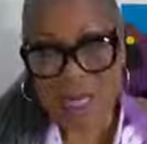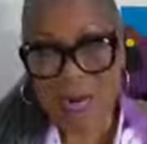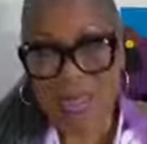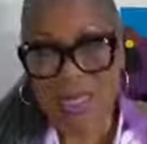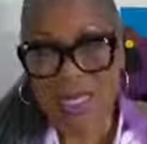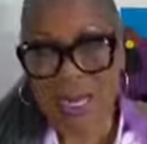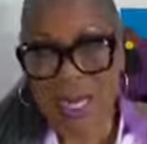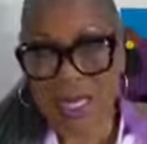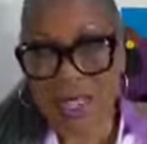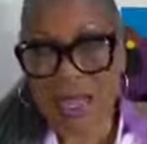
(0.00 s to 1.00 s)

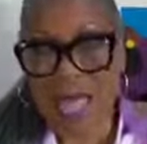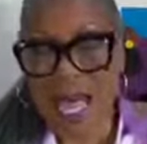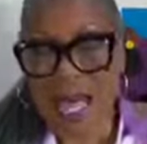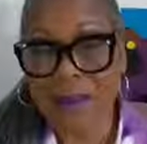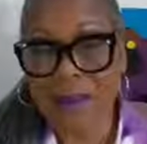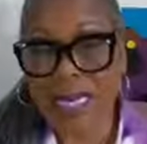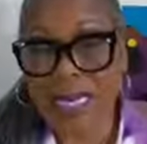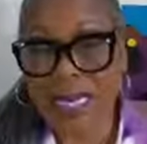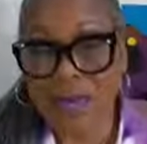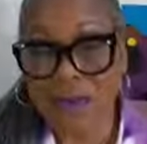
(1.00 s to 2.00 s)
because I'm
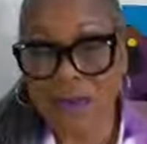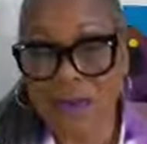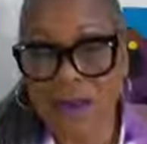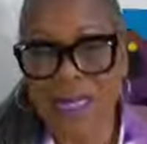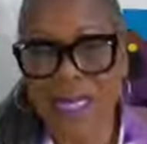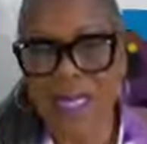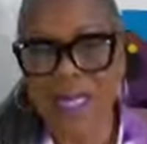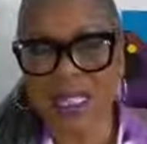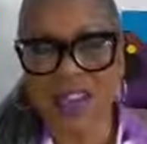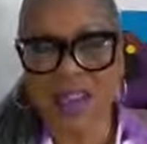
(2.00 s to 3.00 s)
here,
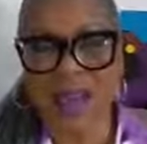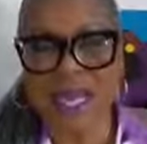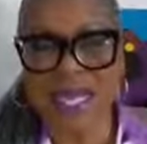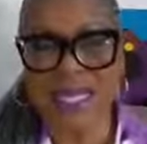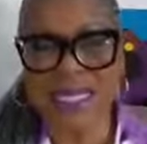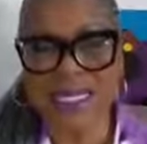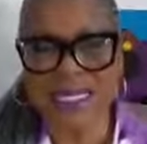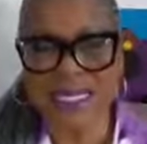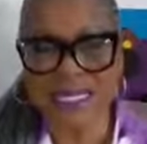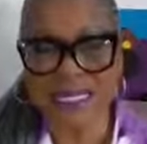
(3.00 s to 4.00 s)
because of my
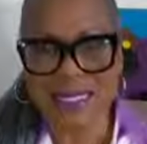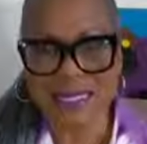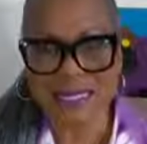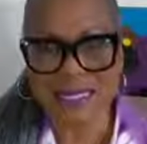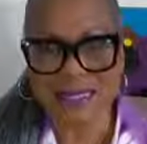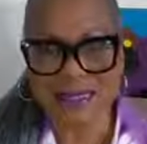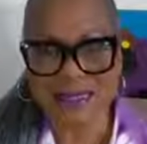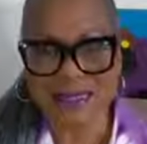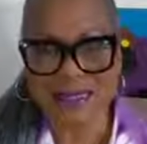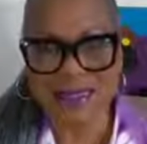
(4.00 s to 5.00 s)
existence,
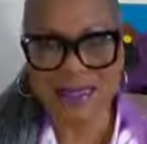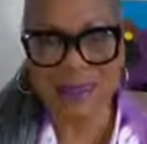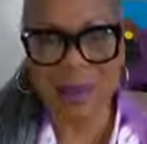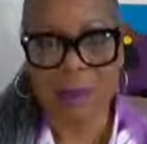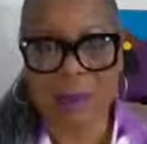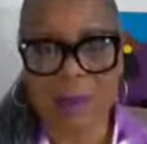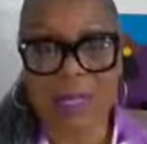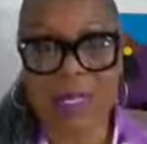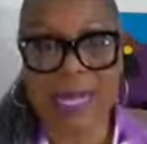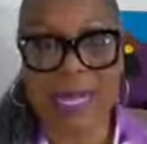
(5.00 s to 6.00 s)

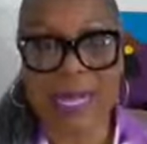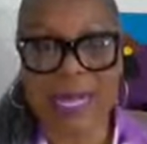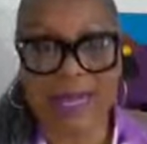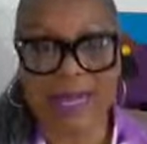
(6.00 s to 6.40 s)
blank